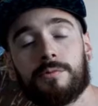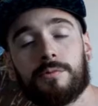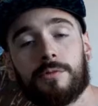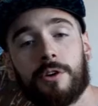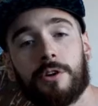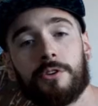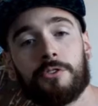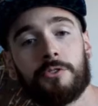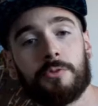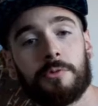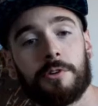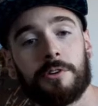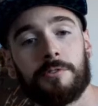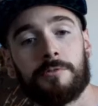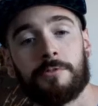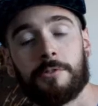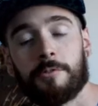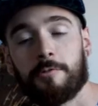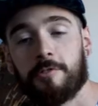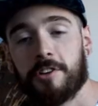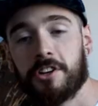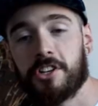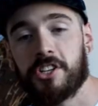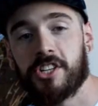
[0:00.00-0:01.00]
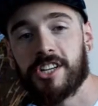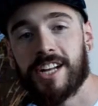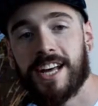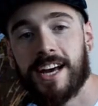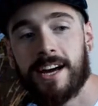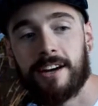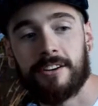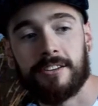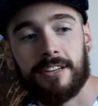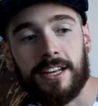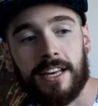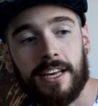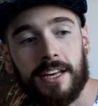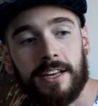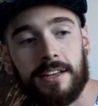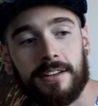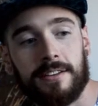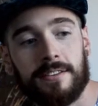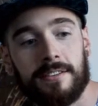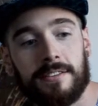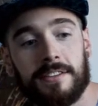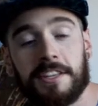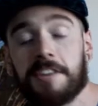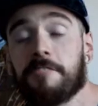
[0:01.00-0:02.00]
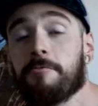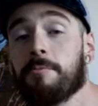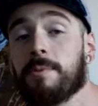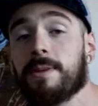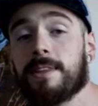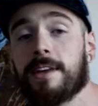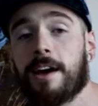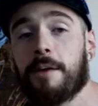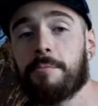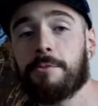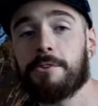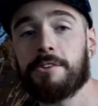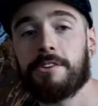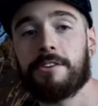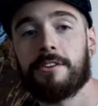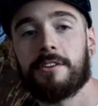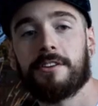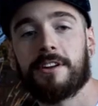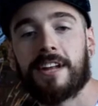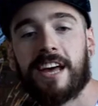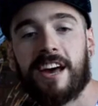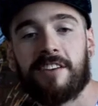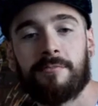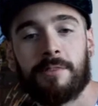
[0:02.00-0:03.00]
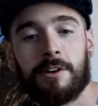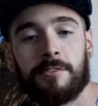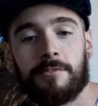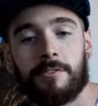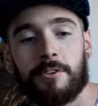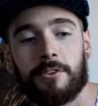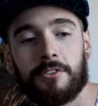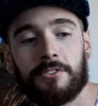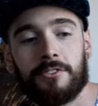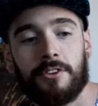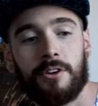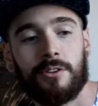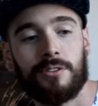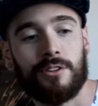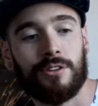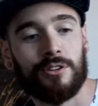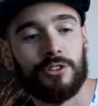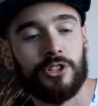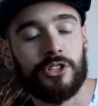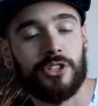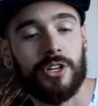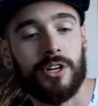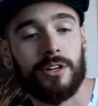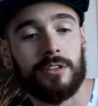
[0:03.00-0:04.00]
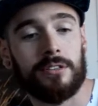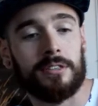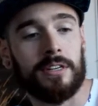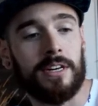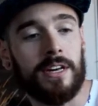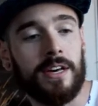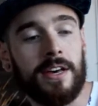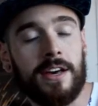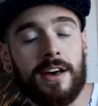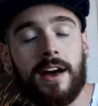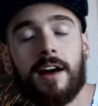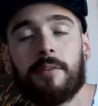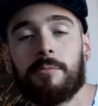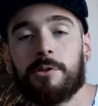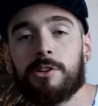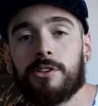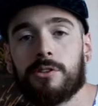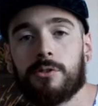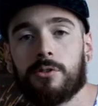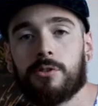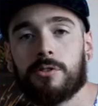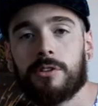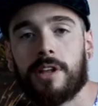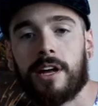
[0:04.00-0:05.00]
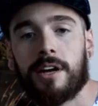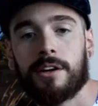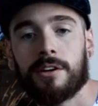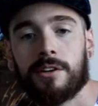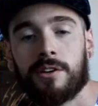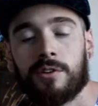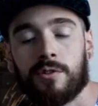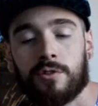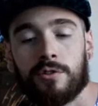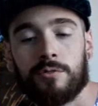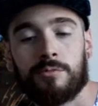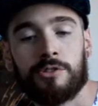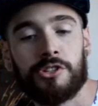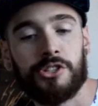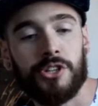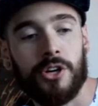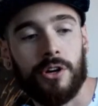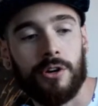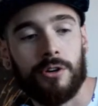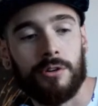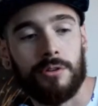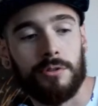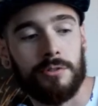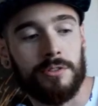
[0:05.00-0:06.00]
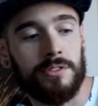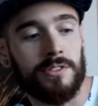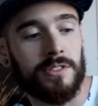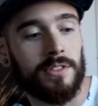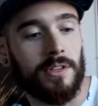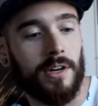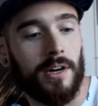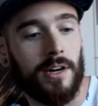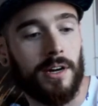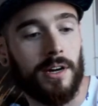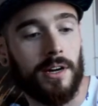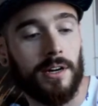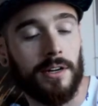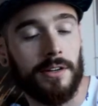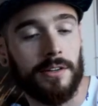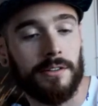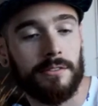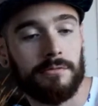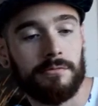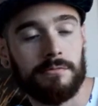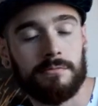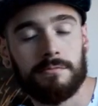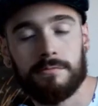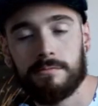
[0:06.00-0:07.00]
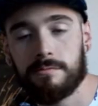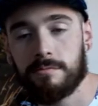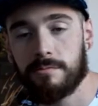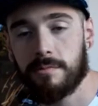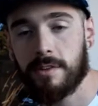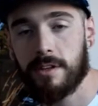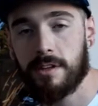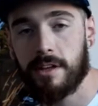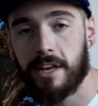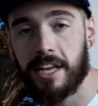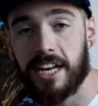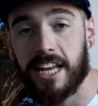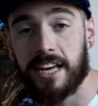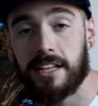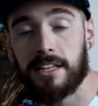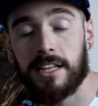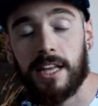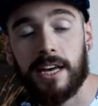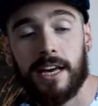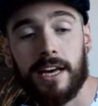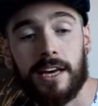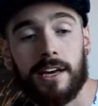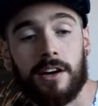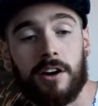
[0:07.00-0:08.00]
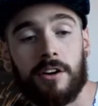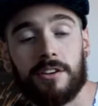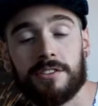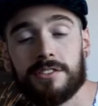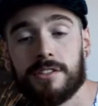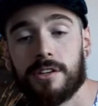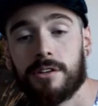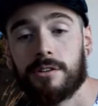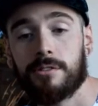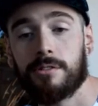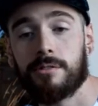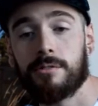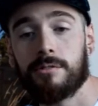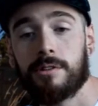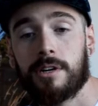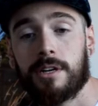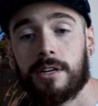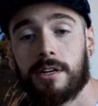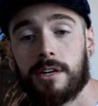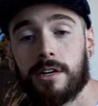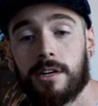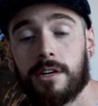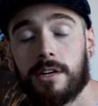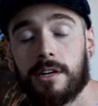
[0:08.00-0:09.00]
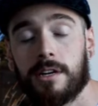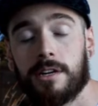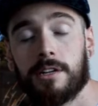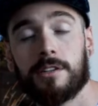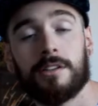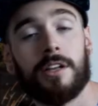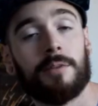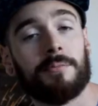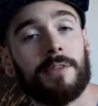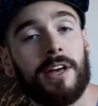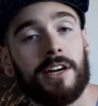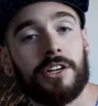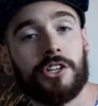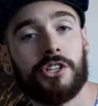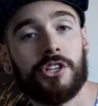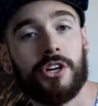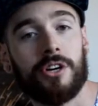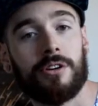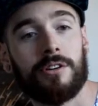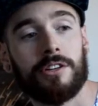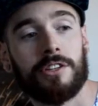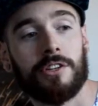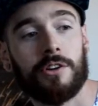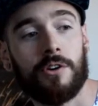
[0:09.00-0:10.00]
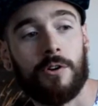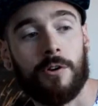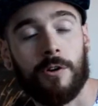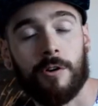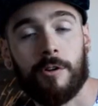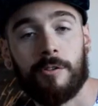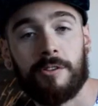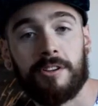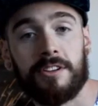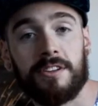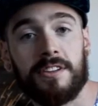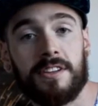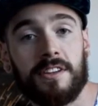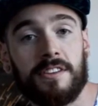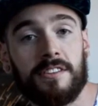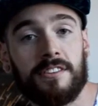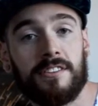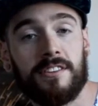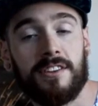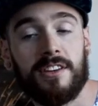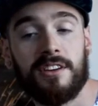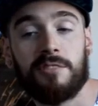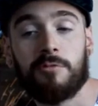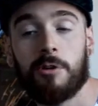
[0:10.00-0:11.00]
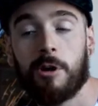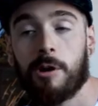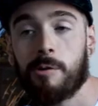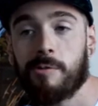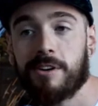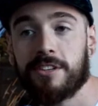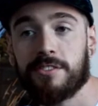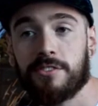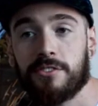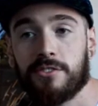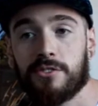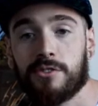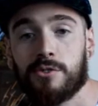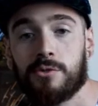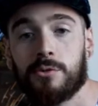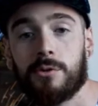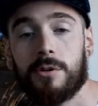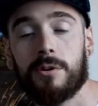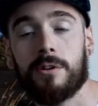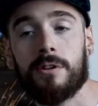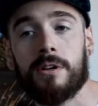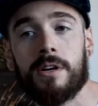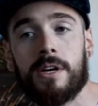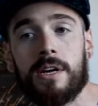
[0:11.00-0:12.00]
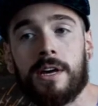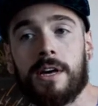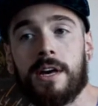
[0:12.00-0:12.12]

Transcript: Rosewood for reaching out and giving me the opportunity to have my first solo show. I've been doing a lot of group shows in LA, also an alumni show at the Corcoran in DC where I went to school.